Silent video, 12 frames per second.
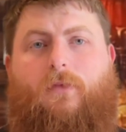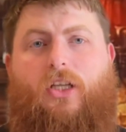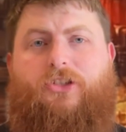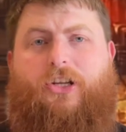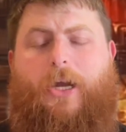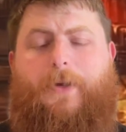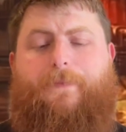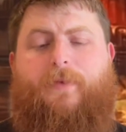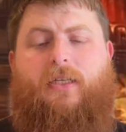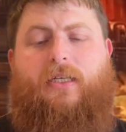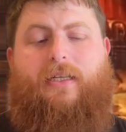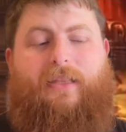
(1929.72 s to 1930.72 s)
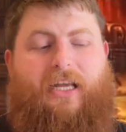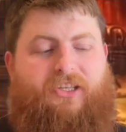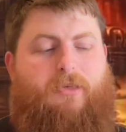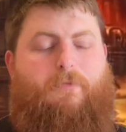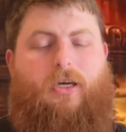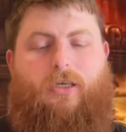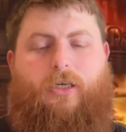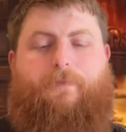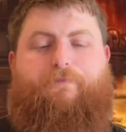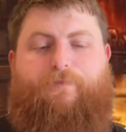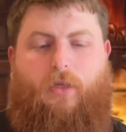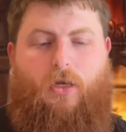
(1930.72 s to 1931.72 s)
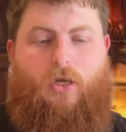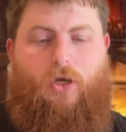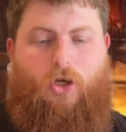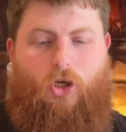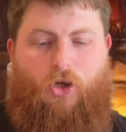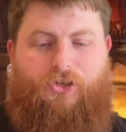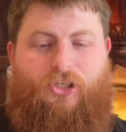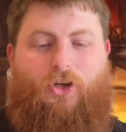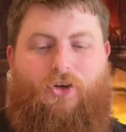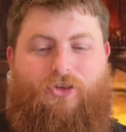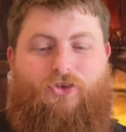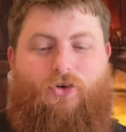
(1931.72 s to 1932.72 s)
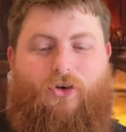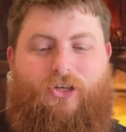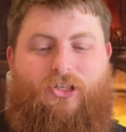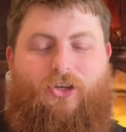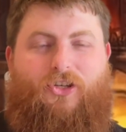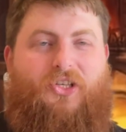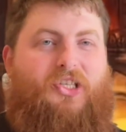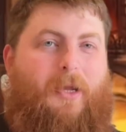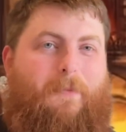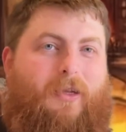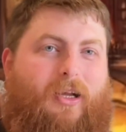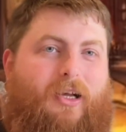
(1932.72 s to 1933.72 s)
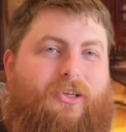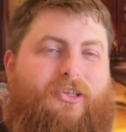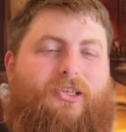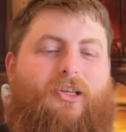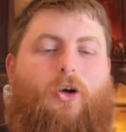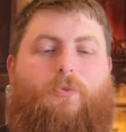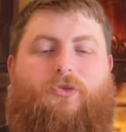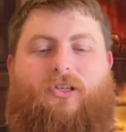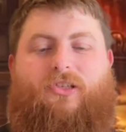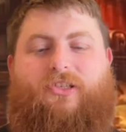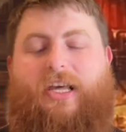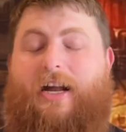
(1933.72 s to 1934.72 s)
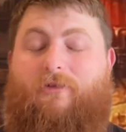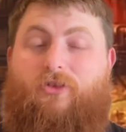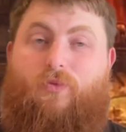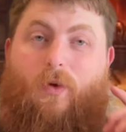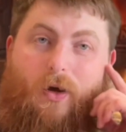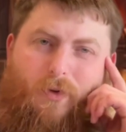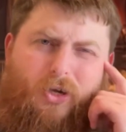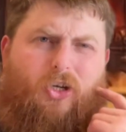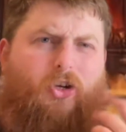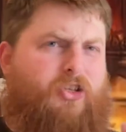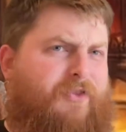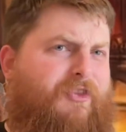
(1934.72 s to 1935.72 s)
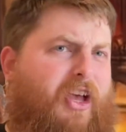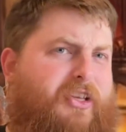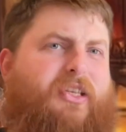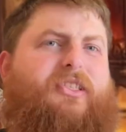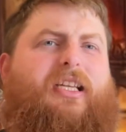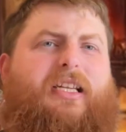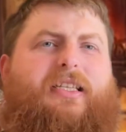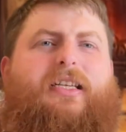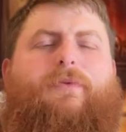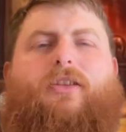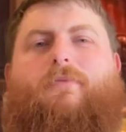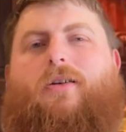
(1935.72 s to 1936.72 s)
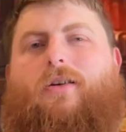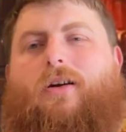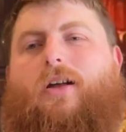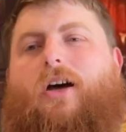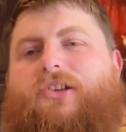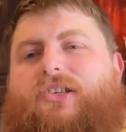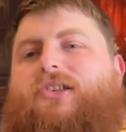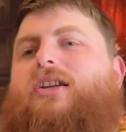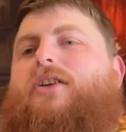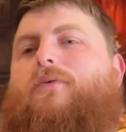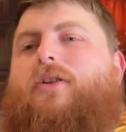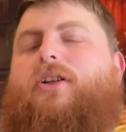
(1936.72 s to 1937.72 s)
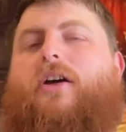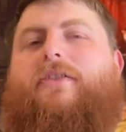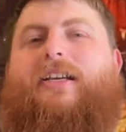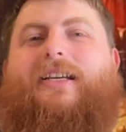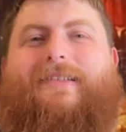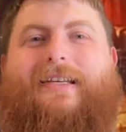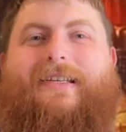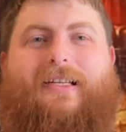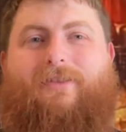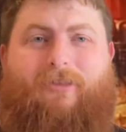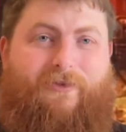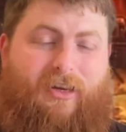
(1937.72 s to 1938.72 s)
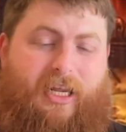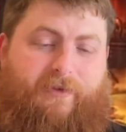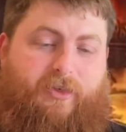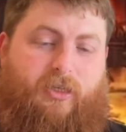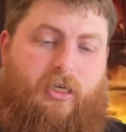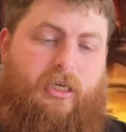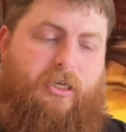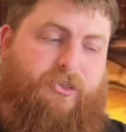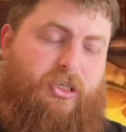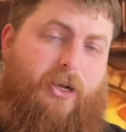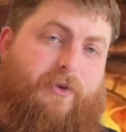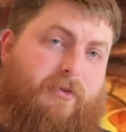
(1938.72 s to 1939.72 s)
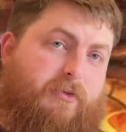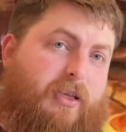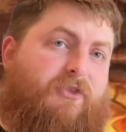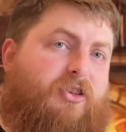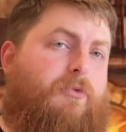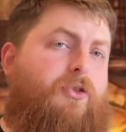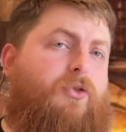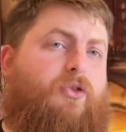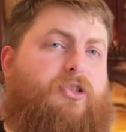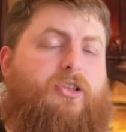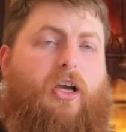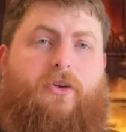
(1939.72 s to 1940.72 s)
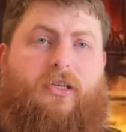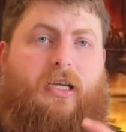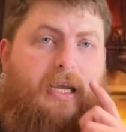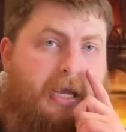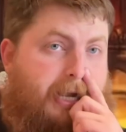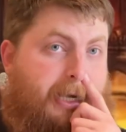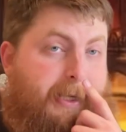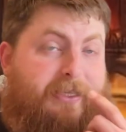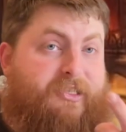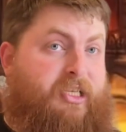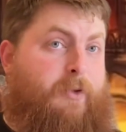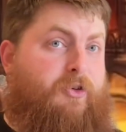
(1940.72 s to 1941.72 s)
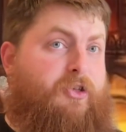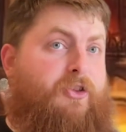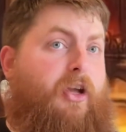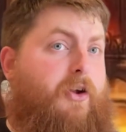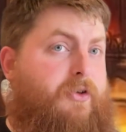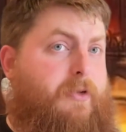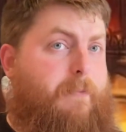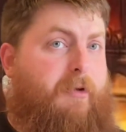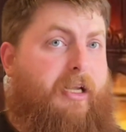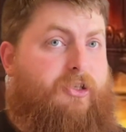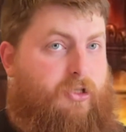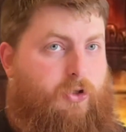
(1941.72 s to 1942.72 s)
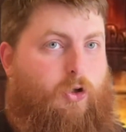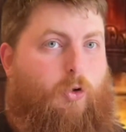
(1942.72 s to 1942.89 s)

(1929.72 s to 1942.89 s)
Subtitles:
So that's the monk. Lots and lots of choice, lots of subclass options there as well. Lots of versatility with the monk class is another one that I think is easily reflavoured. So give some thought to those and see which of those meets your